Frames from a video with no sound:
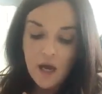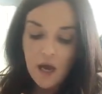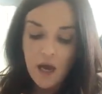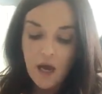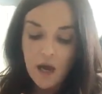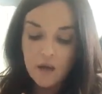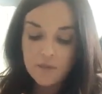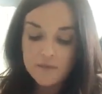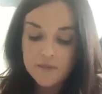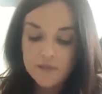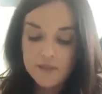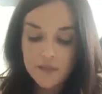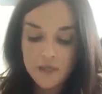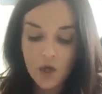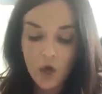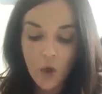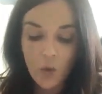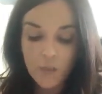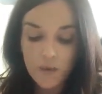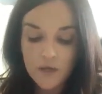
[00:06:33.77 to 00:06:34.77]

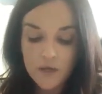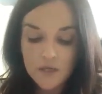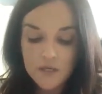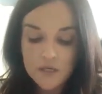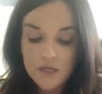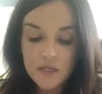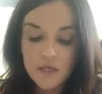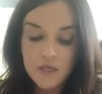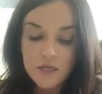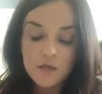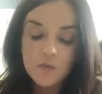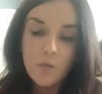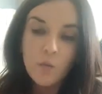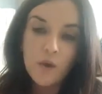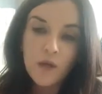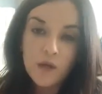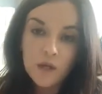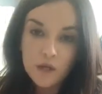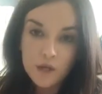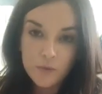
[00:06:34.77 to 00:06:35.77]
COPD,
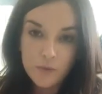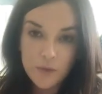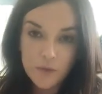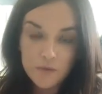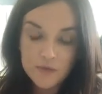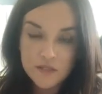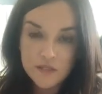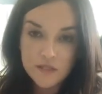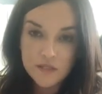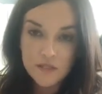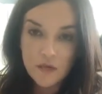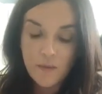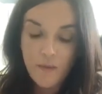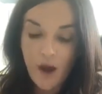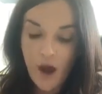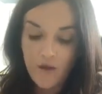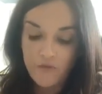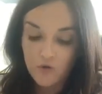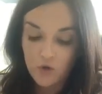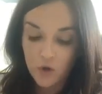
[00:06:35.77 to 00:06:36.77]
weakened immune system
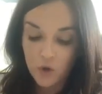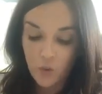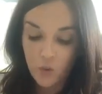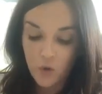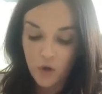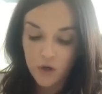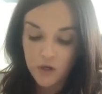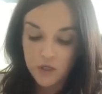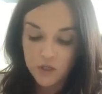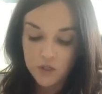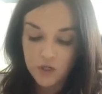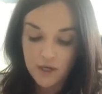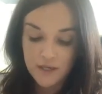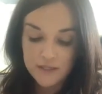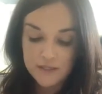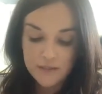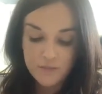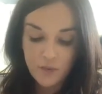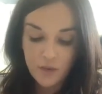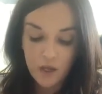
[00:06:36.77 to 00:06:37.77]
after an organ
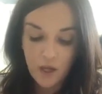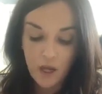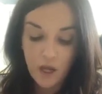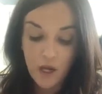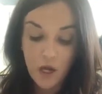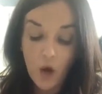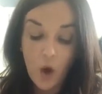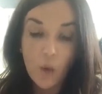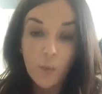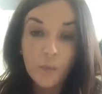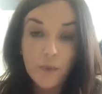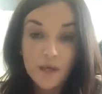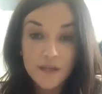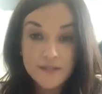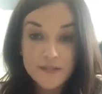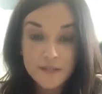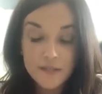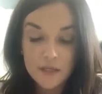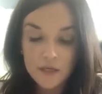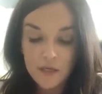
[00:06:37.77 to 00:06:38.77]
transplant,
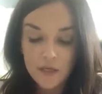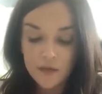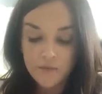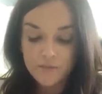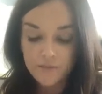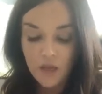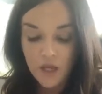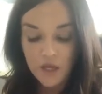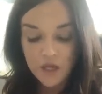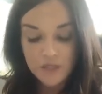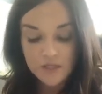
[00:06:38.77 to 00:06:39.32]
obesity,